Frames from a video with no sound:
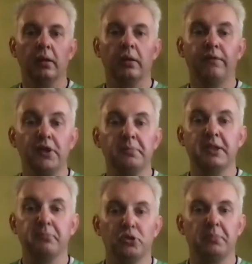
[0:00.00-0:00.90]
The first
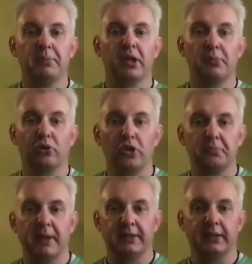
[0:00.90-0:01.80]
place most people come across
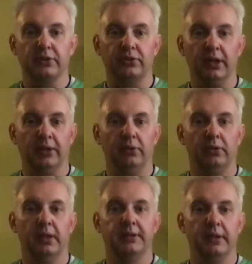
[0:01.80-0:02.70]
Pascal's triangle
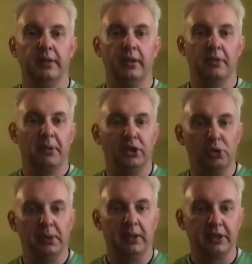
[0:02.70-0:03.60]
is in the
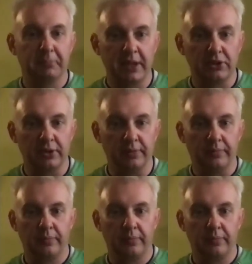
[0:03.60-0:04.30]
binomial expansion.